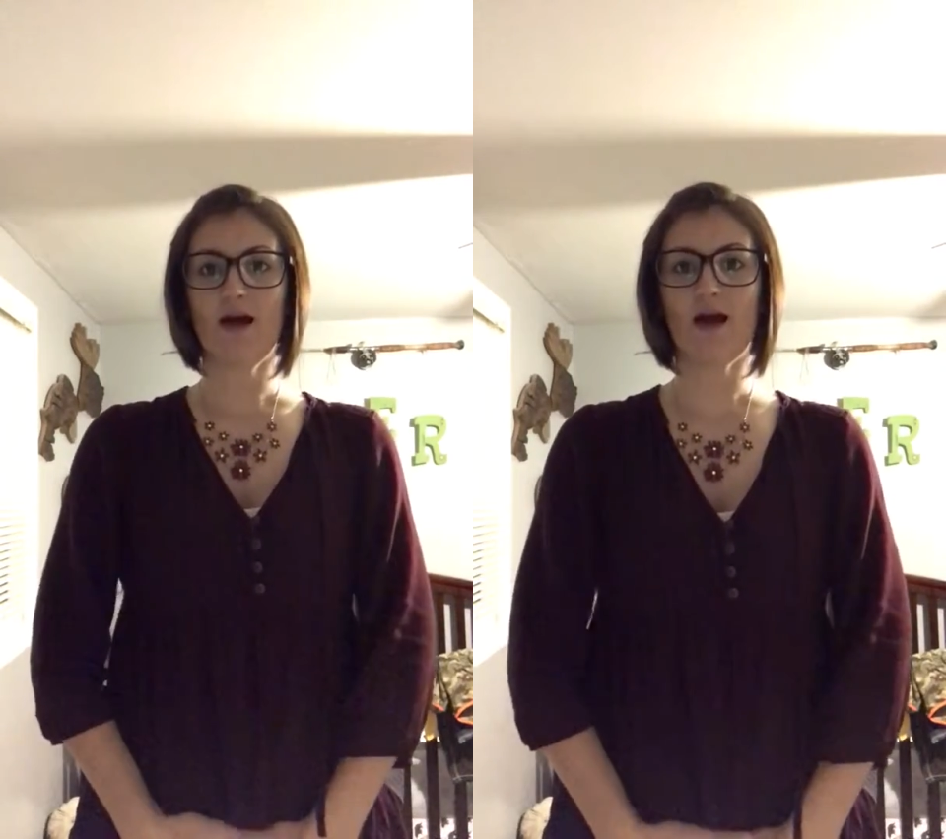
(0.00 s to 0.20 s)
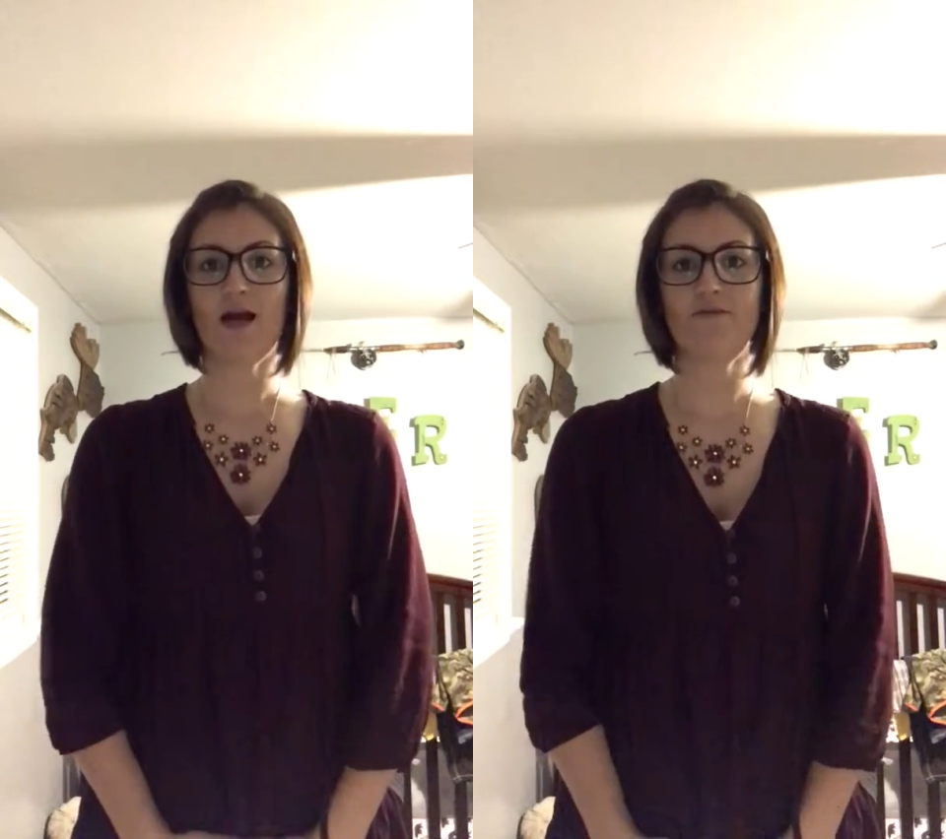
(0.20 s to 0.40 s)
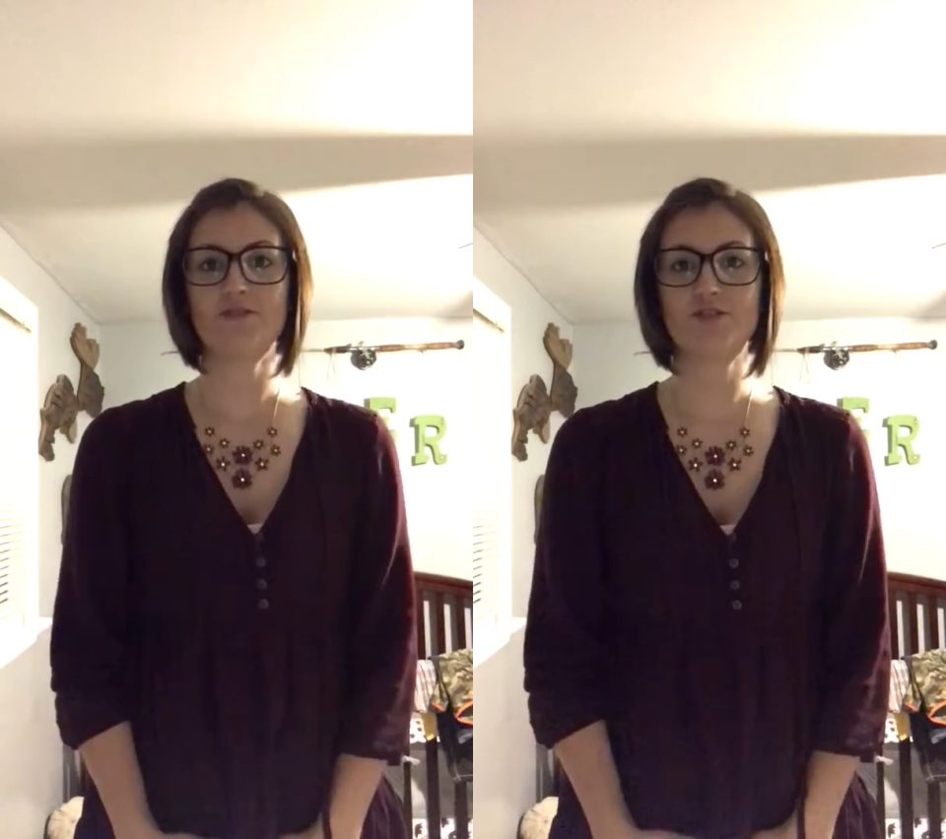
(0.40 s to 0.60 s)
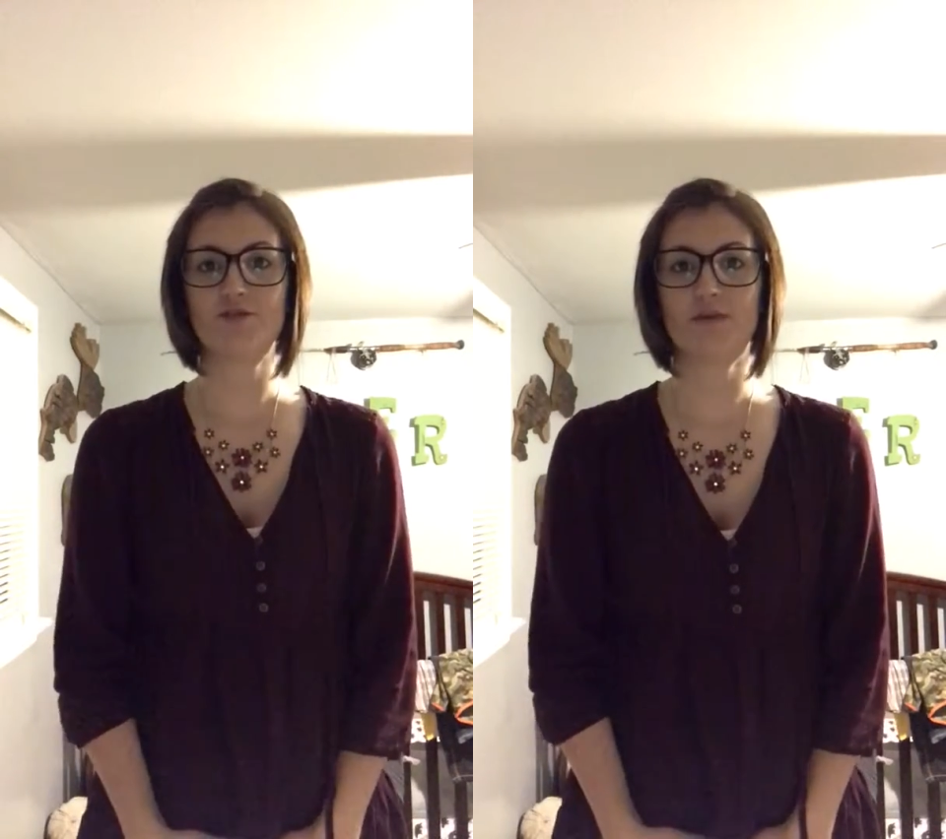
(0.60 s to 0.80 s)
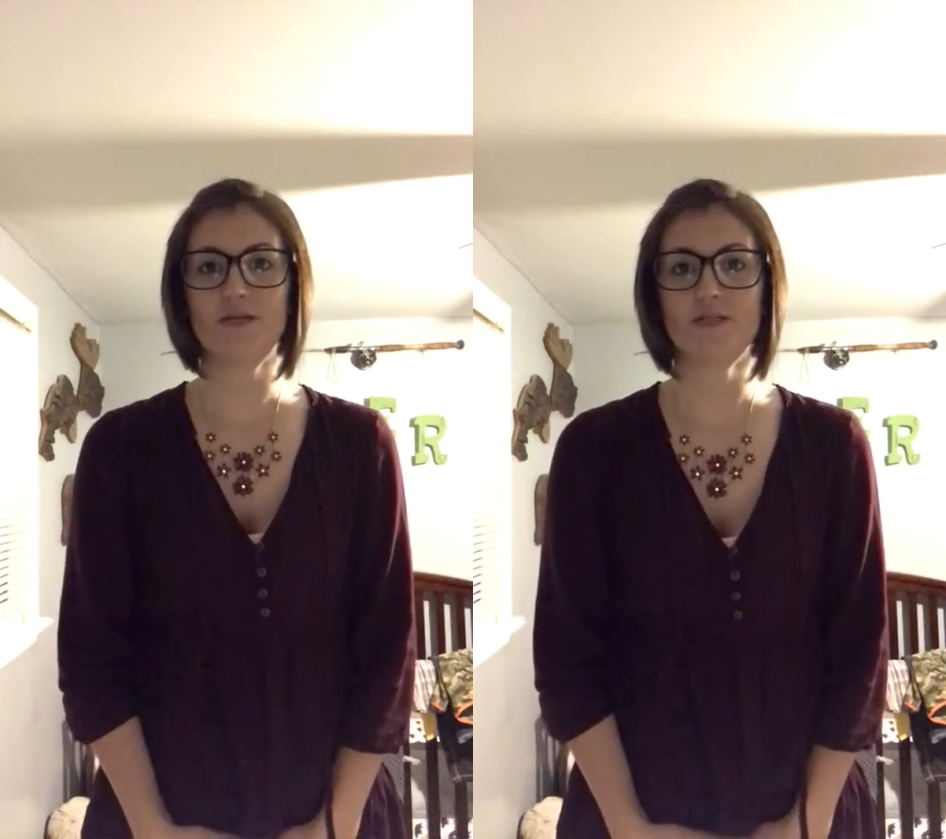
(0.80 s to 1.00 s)
I have to
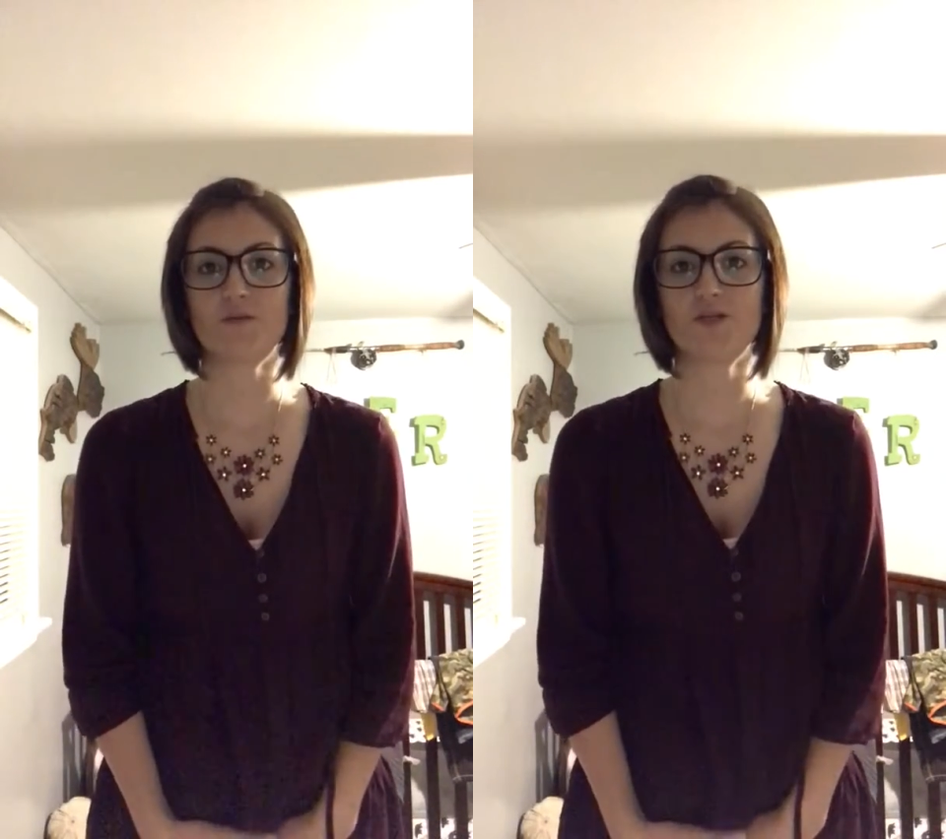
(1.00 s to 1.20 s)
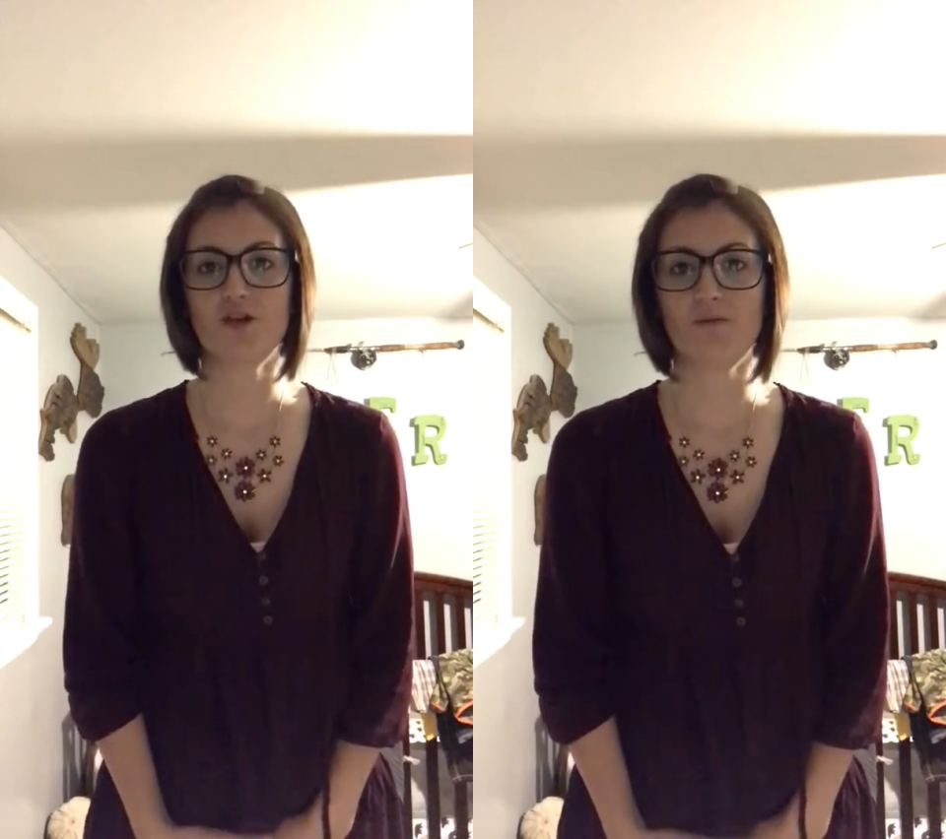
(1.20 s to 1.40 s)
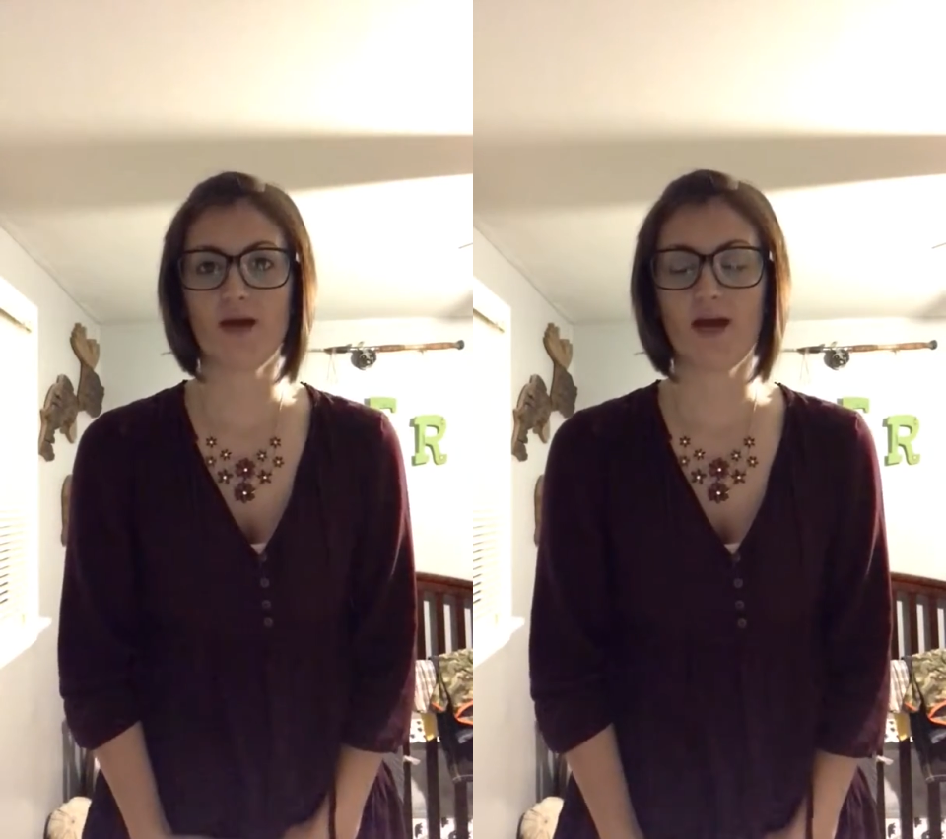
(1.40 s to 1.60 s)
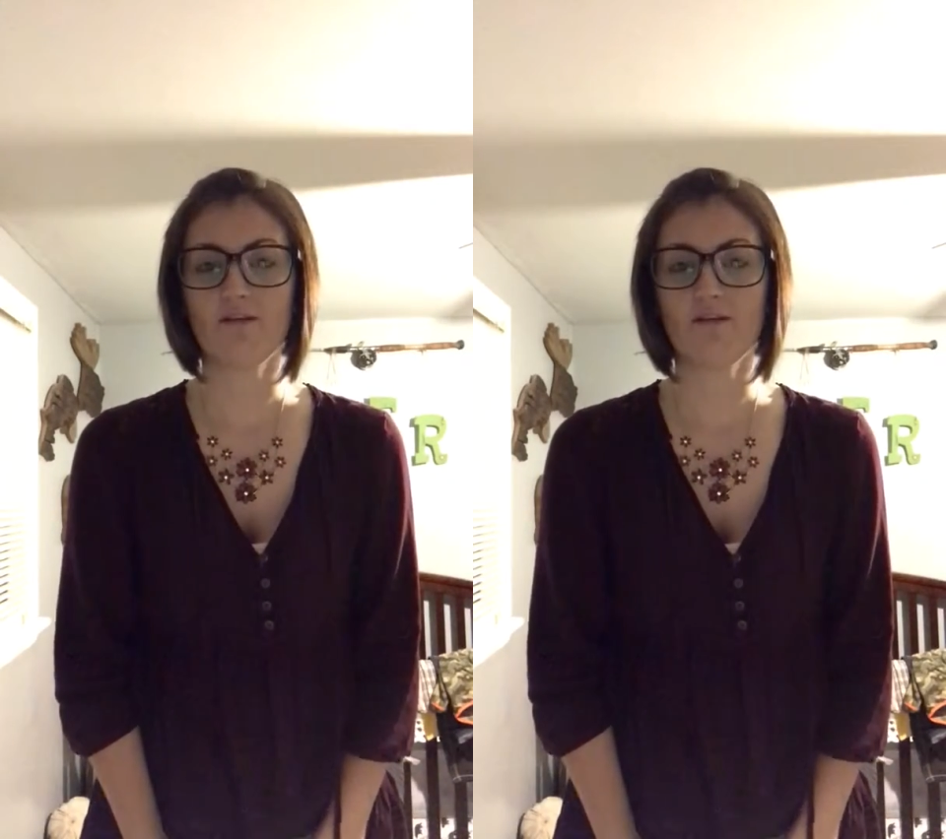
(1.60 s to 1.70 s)
do my speech on my